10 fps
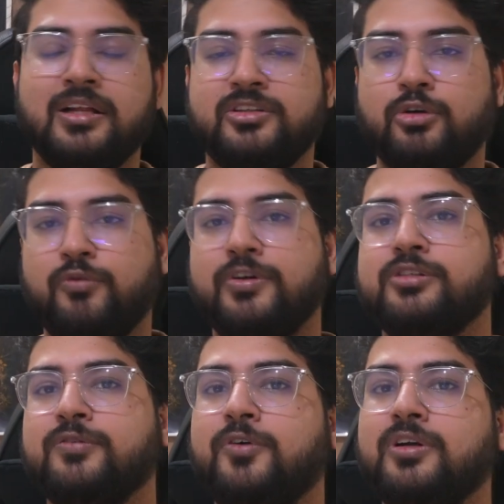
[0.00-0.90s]
So
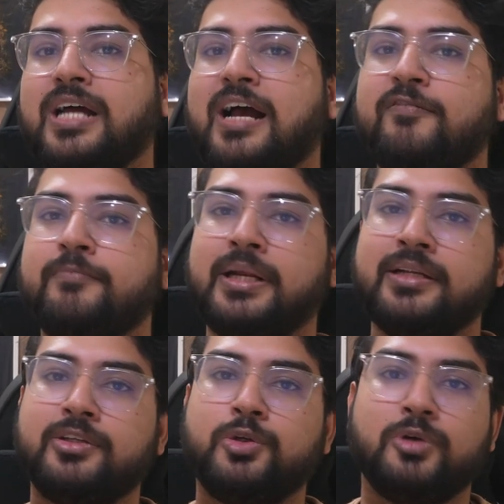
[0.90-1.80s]
first of all, I have
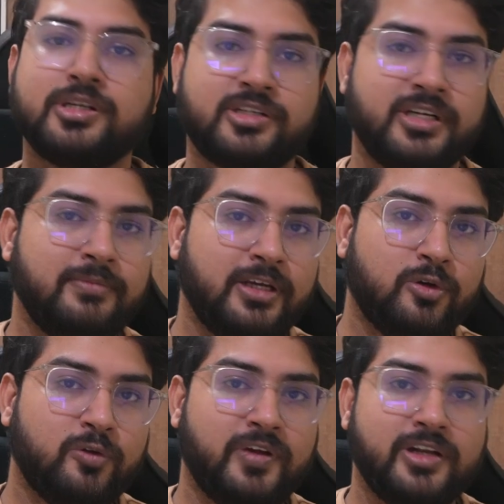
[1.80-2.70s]
made two extremely
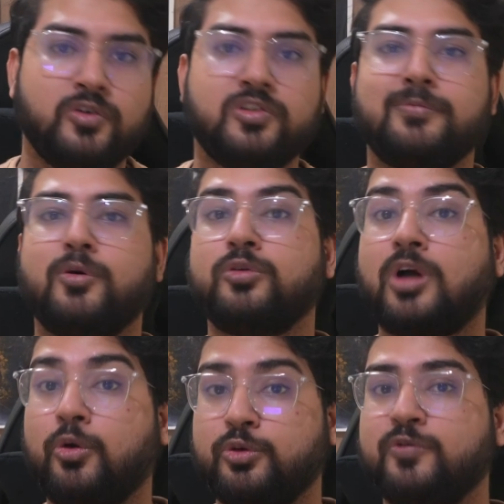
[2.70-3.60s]
good videos about
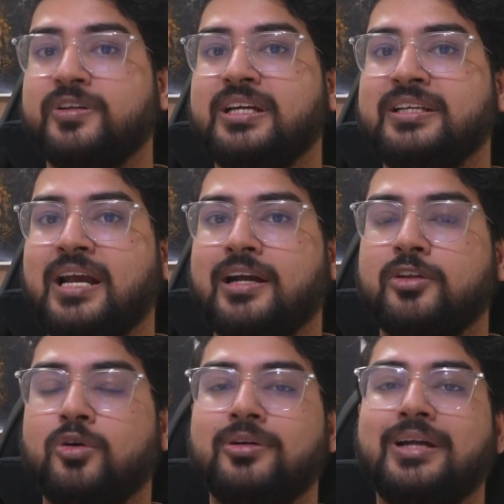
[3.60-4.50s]
how to win any
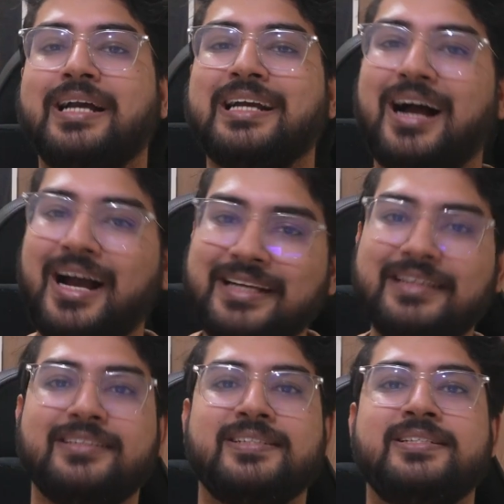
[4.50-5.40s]
hackathon. I
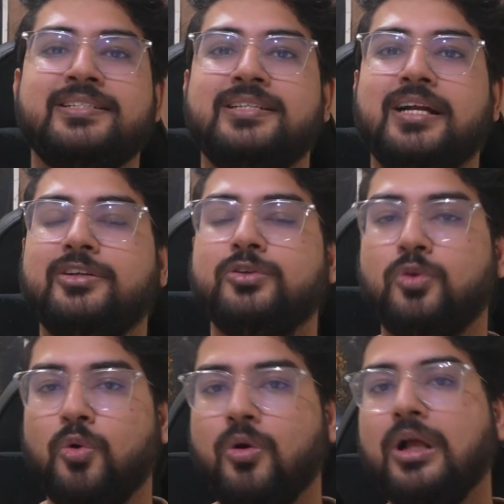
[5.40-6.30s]
highly suggest that you
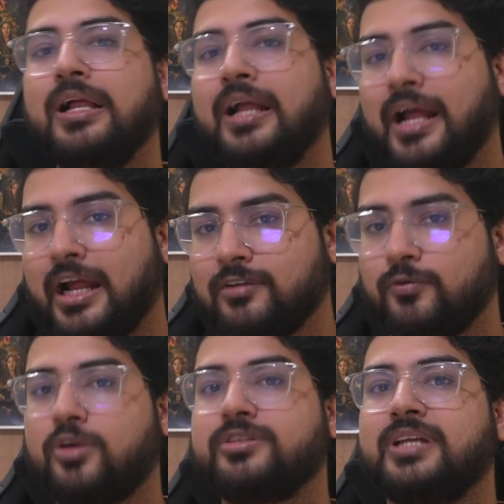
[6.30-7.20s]
go and
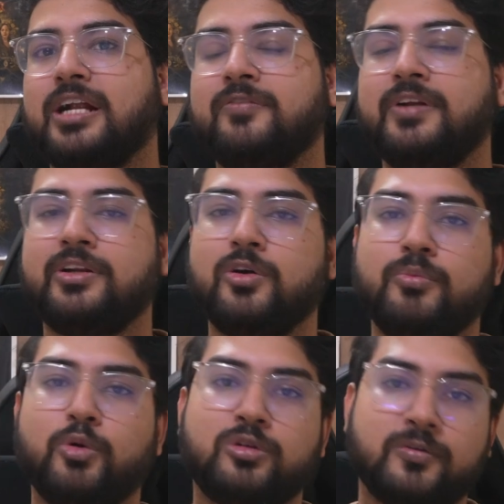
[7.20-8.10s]
watch that video.
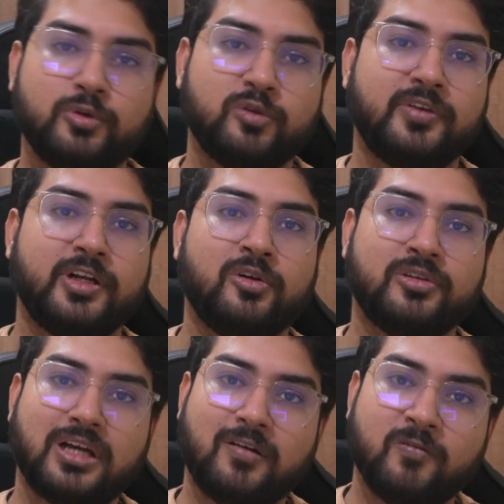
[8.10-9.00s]
Both of those videos
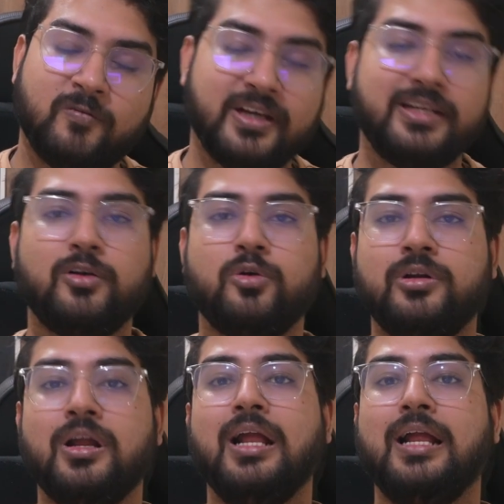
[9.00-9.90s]
are very
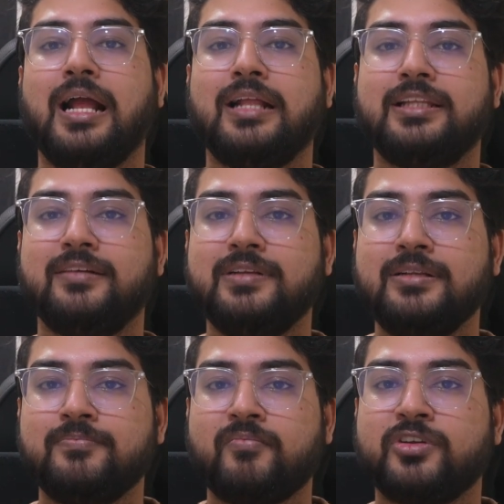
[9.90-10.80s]
good and they will
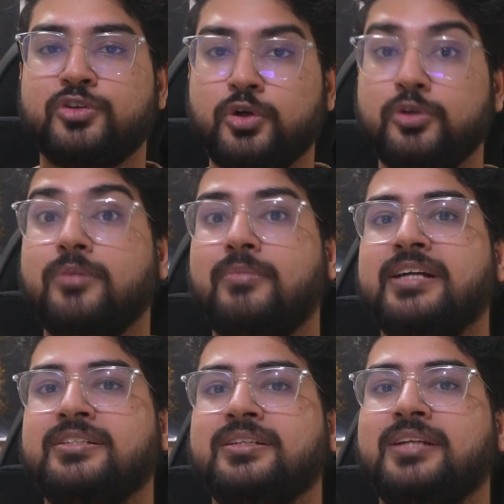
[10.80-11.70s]
show you the
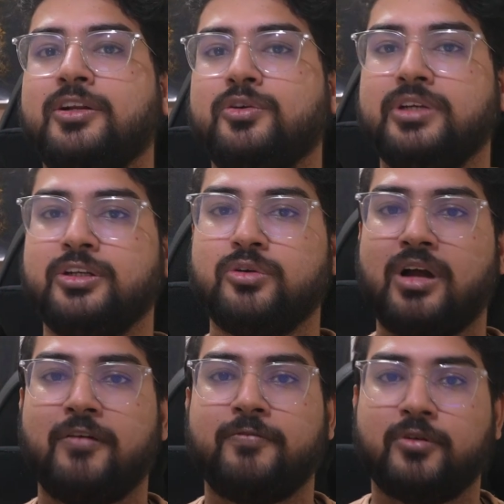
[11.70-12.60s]
mindset that you need to
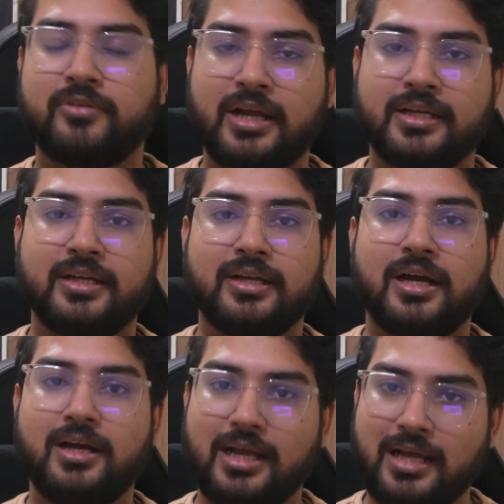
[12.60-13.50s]
have for cracking
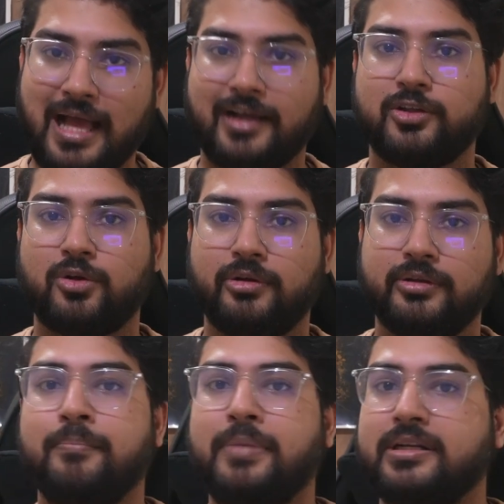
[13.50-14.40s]
a hackathon.
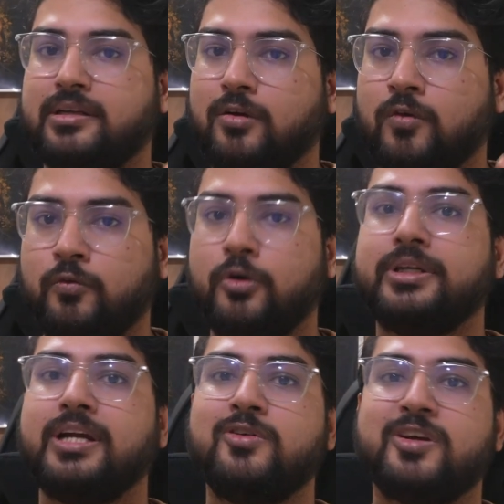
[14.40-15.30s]
But what
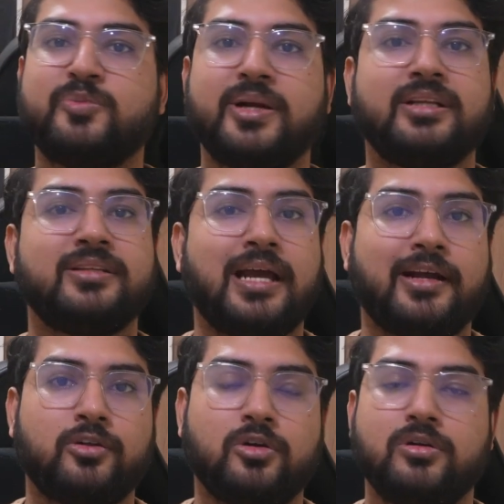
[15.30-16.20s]
can you expect in the
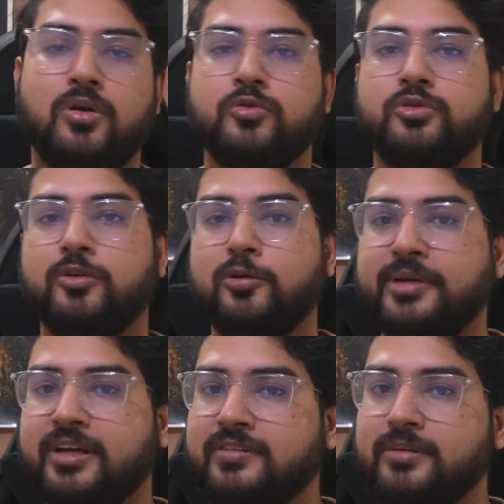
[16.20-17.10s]
hackathon round? So you'll be
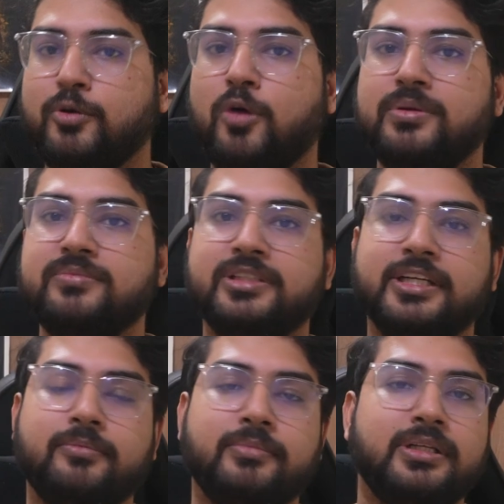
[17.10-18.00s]
given a problem
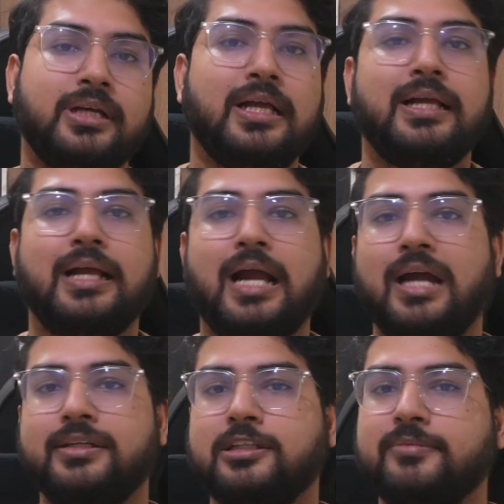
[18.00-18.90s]
statement
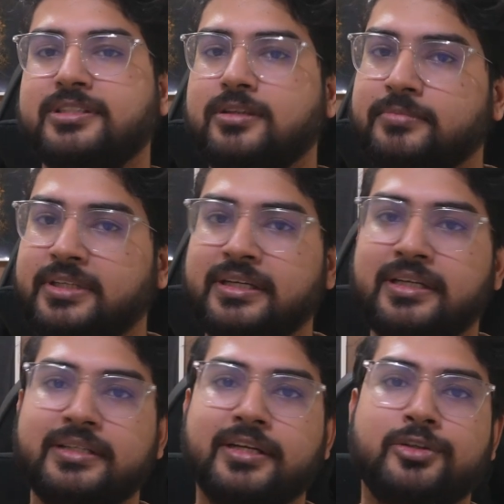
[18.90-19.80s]
and it will be something
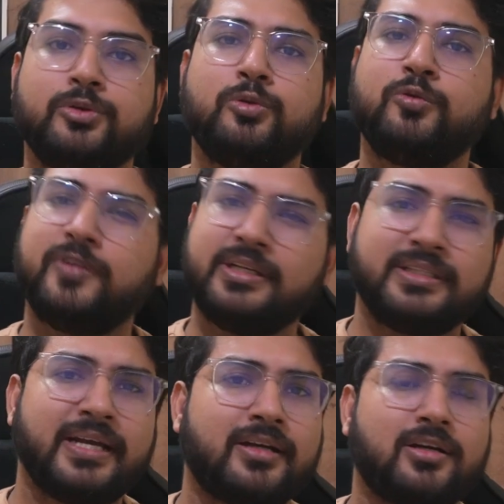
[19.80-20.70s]
related to
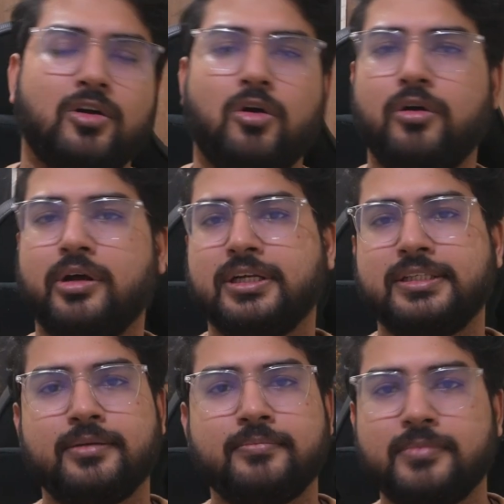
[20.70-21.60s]
fintech or
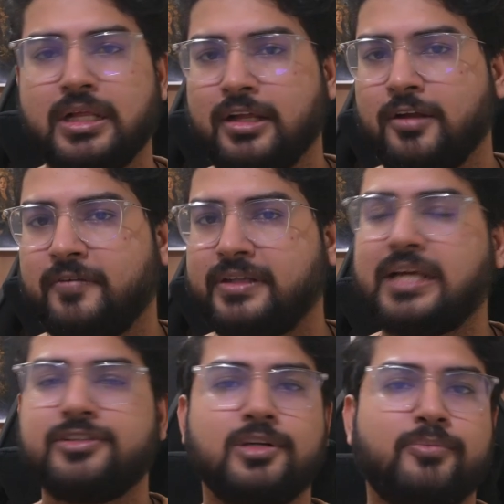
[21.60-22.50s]
some
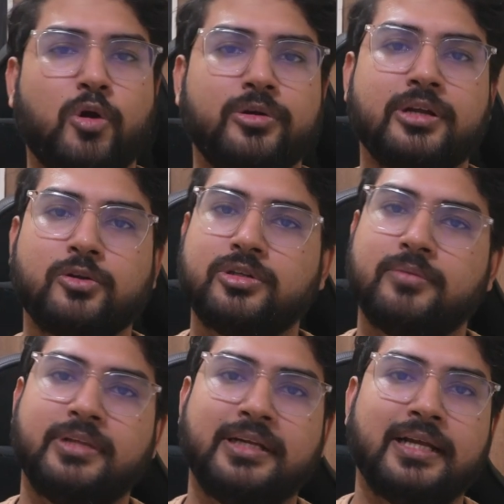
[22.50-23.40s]
financial product or
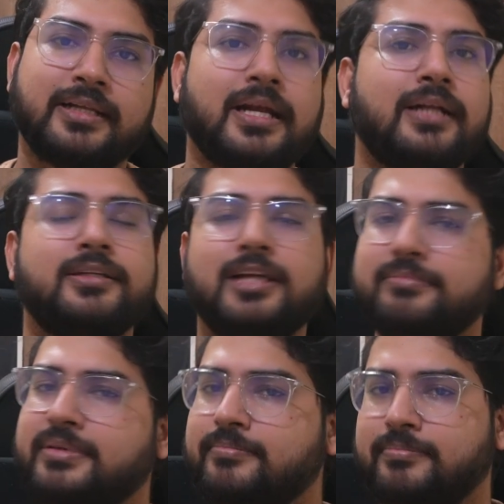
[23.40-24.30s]
something like that. It
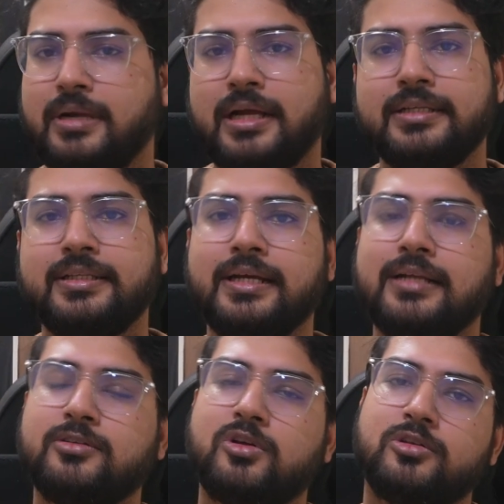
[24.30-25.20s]
can be anything
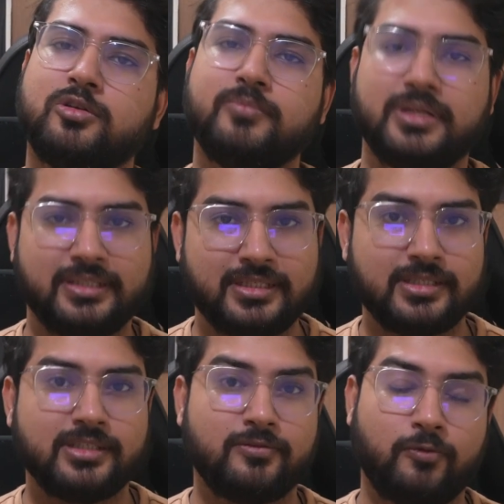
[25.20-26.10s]
else also, but this
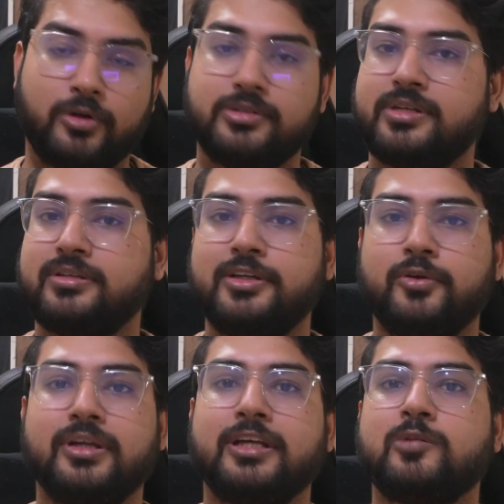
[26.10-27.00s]
is what generally you
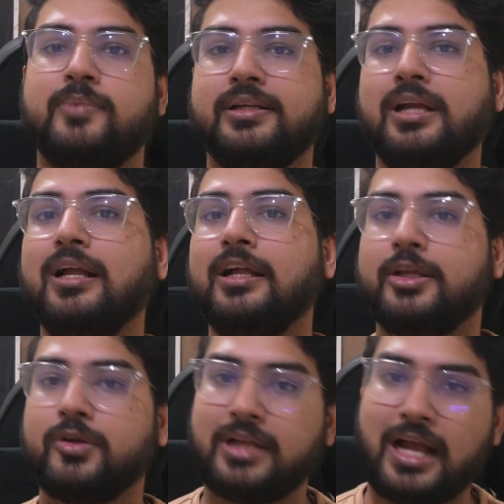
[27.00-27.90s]
can expect.
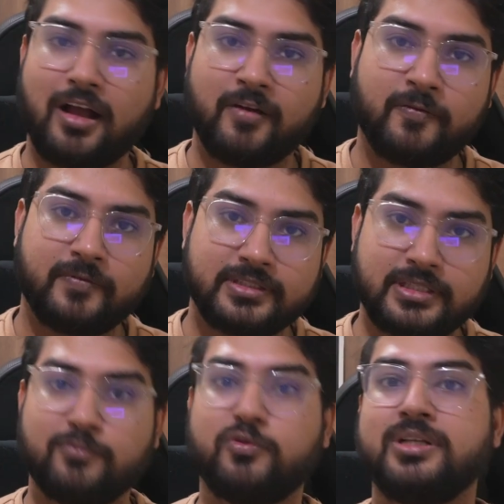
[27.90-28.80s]
You'll have
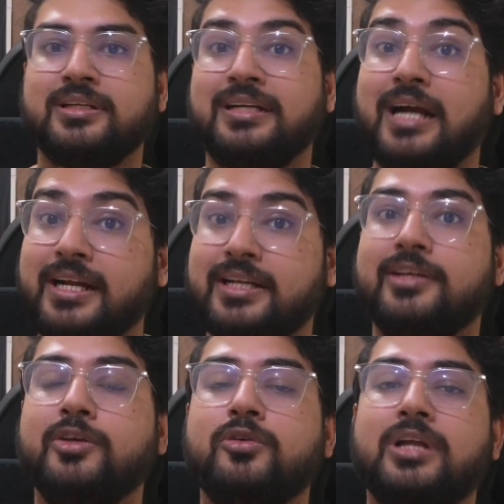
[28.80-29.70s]
someone
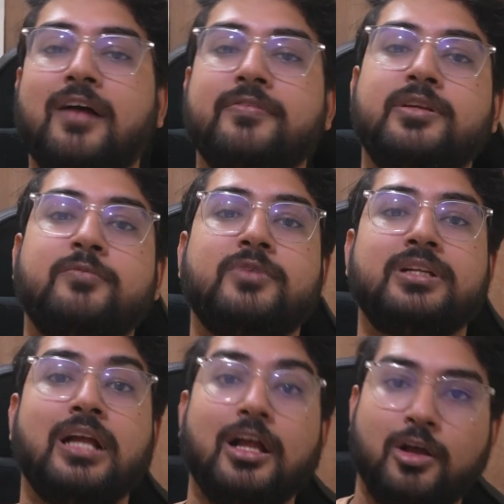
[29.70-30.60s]
guiding you, you'll have
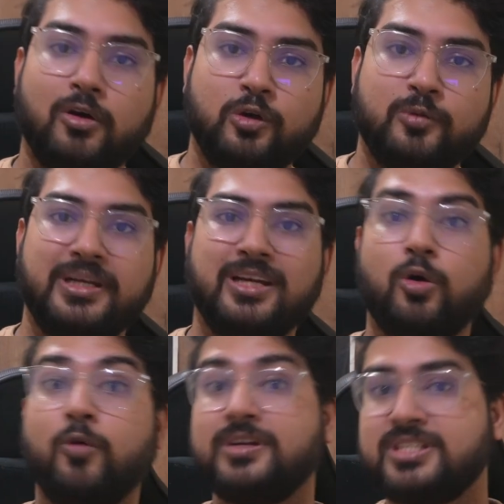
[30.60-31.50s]
someone who will be
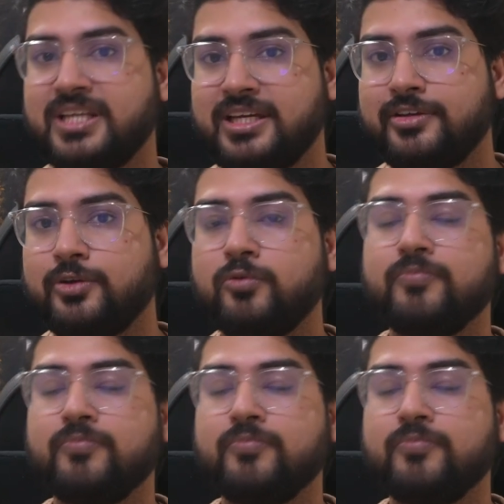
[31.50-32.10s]
overseeing you